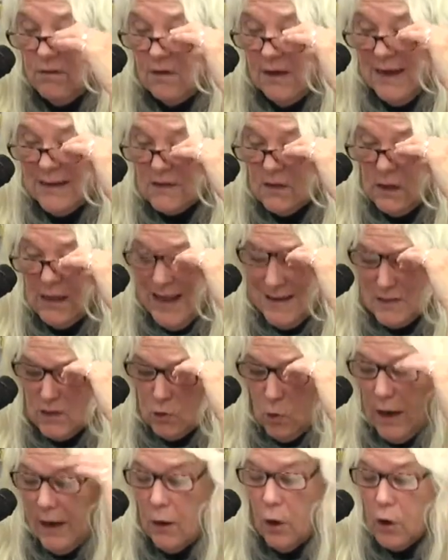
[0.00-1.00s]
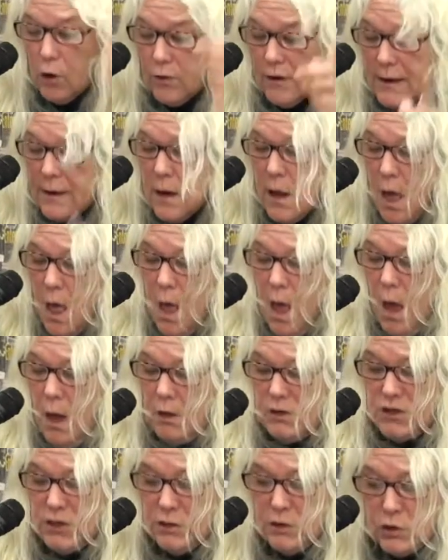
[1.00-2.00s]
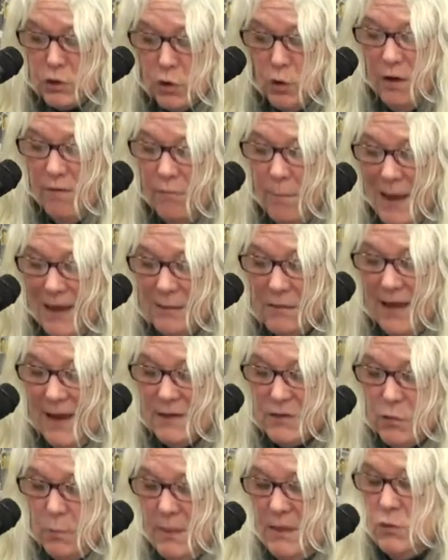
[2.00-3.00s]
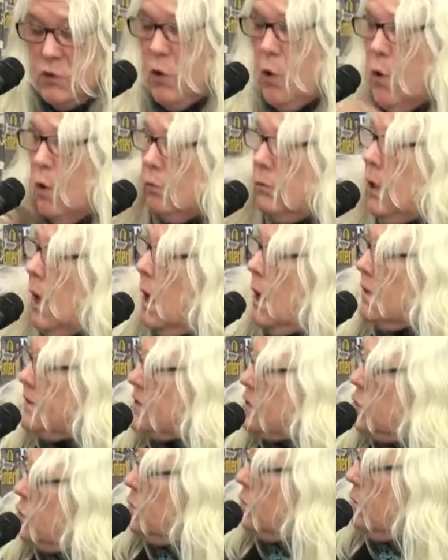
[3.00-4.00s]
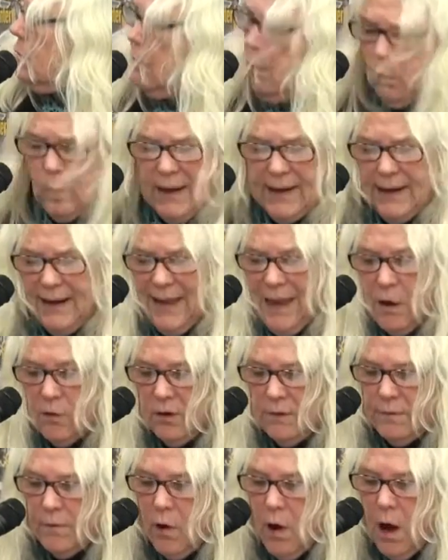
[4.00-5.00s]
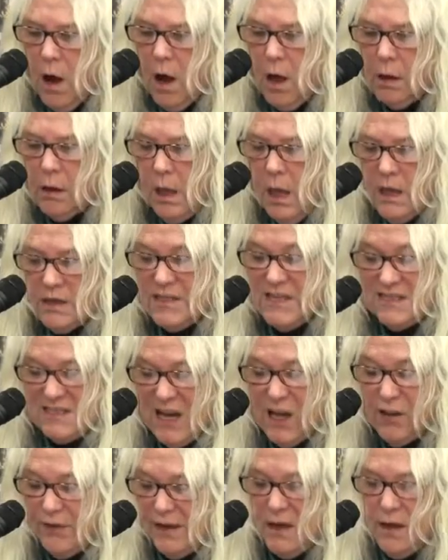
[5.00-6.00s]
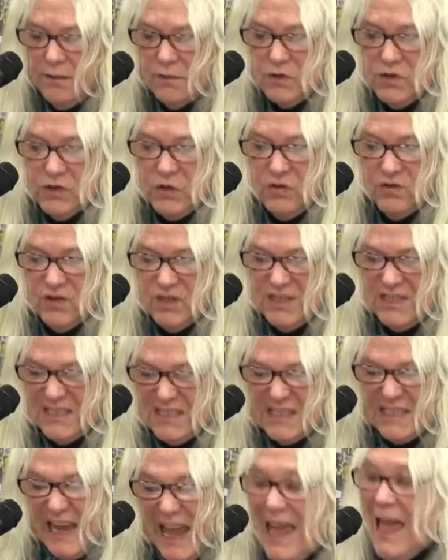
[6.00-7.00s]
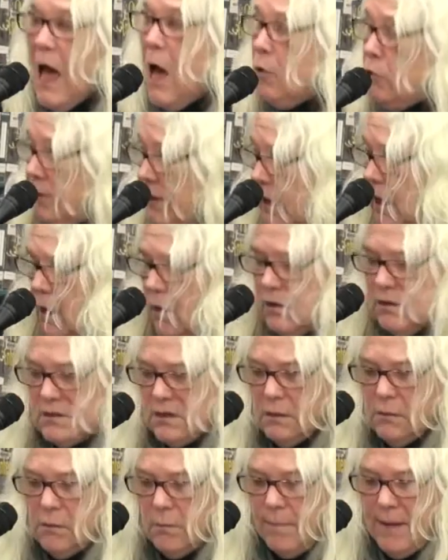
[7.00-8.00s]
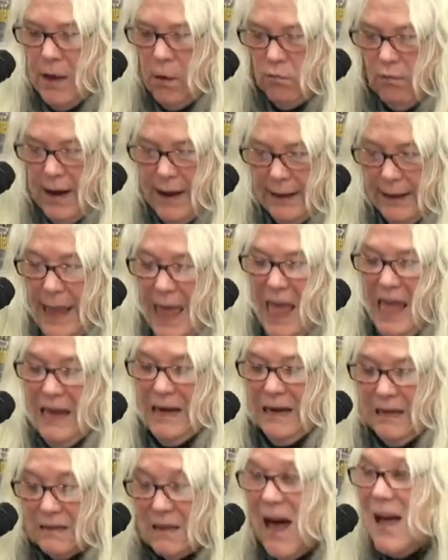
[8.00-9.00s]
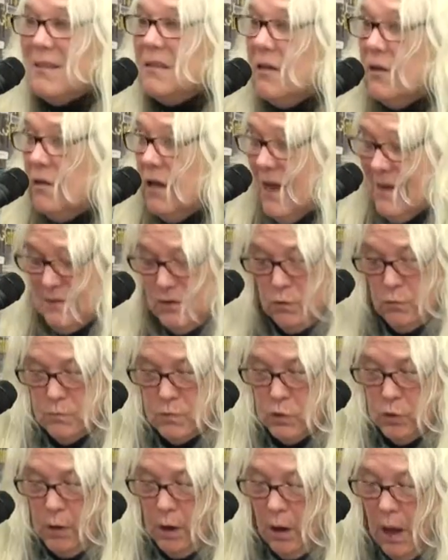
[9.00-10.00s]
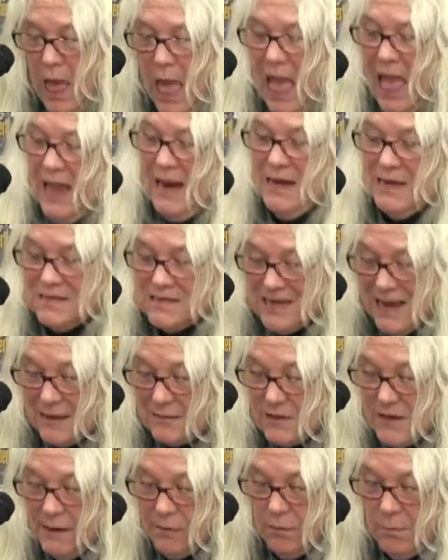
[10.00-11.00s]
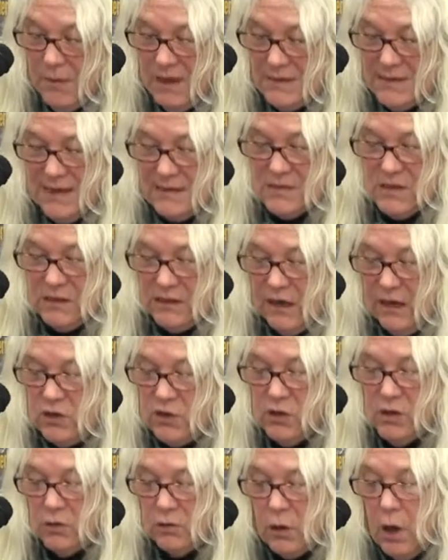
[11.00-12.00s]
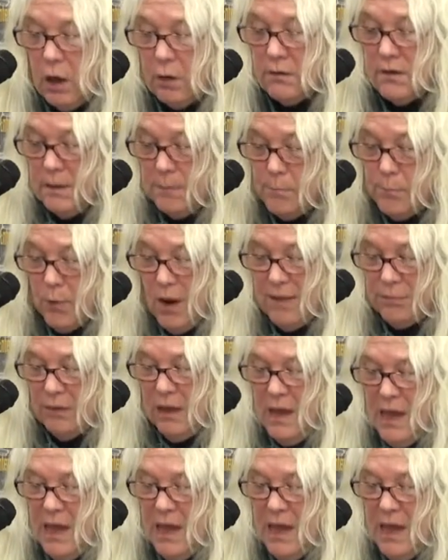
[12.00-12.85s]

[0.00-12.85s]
the next class. So I hurried to the door of my classroom and told a student waiting out in the hall to tell the other students to stay out there until the bell rang. And I locked the classroom door and I sat down at my desk and I took a long deep breath